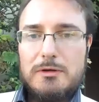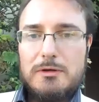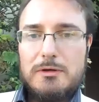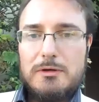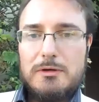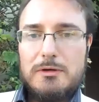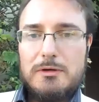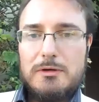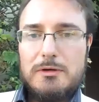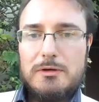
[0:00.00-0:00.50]

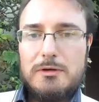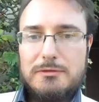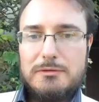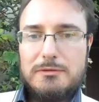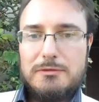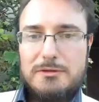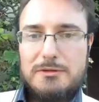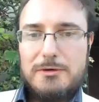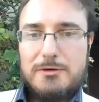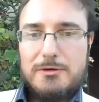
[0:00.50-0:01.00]
terror.
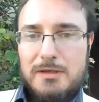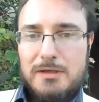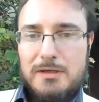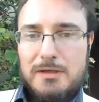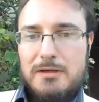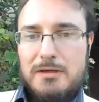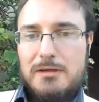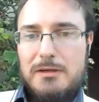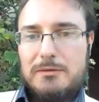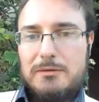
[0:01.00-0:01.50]

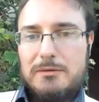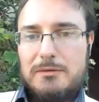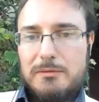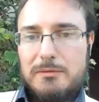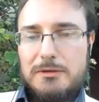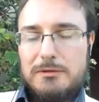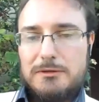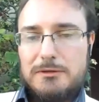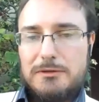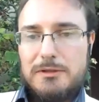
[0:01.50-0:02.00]
Uh, so we're
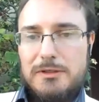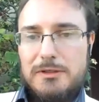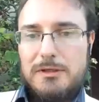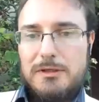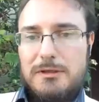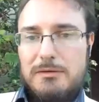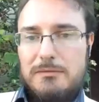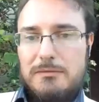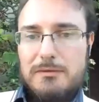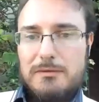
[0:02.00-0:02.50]
going to
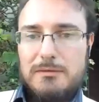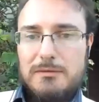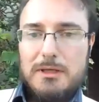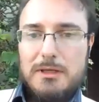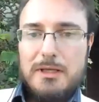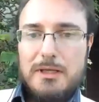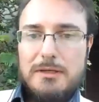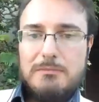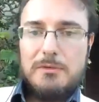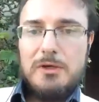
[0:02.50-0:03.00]
see the
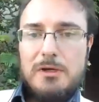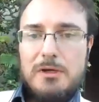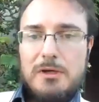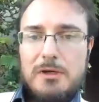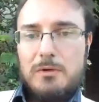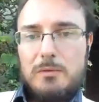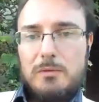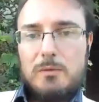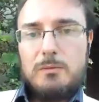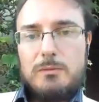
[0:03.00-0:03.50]
claim.
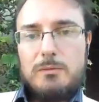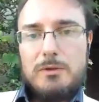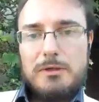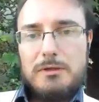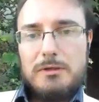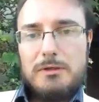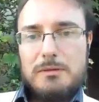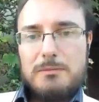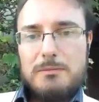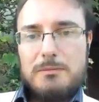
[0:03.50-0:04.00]
Probably,
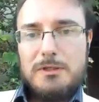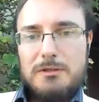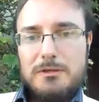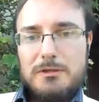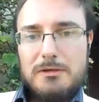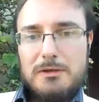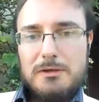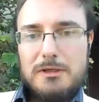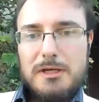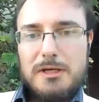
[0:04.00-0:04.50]
I mean,
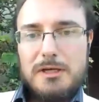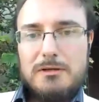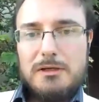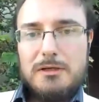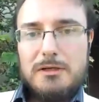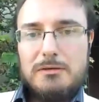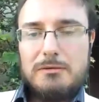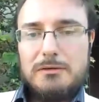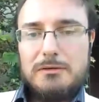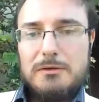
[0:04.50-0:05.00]
again, I
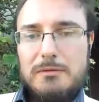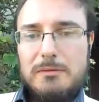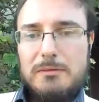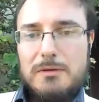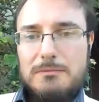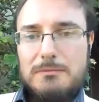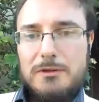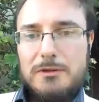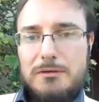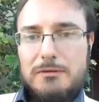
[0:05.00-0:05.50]
don't know.
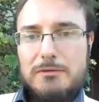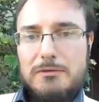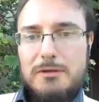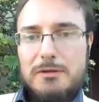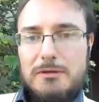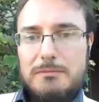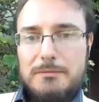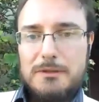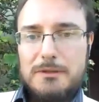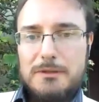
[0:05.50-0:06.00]
I'm not
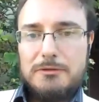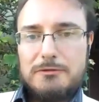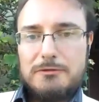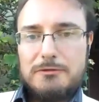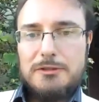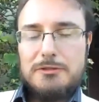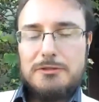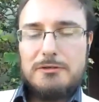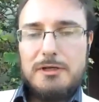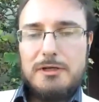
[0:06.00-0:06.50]
a
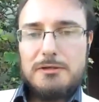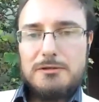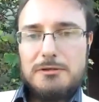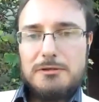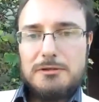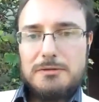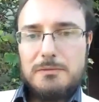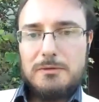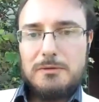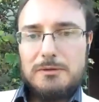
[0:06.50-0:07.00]
military
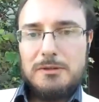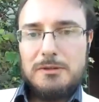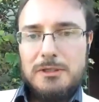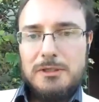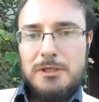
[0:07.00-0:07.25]
strategist, but